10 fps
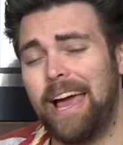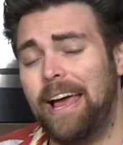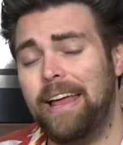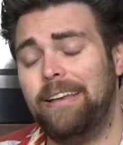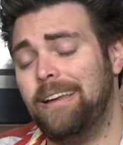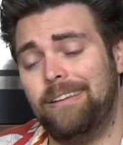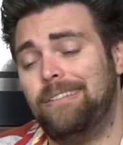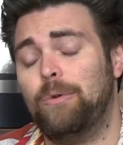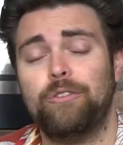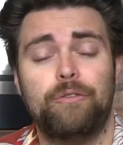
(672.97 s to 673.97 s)
I, I, I
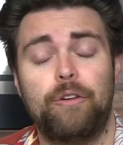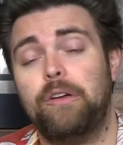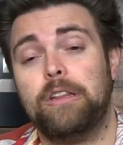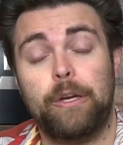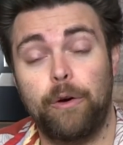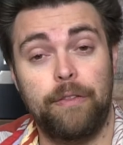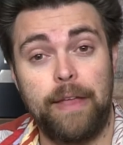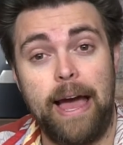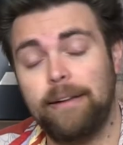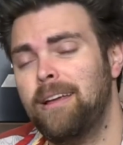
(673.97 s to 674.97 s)
wasn't very clear on
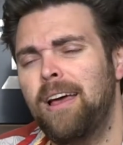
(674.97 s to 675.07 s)
that.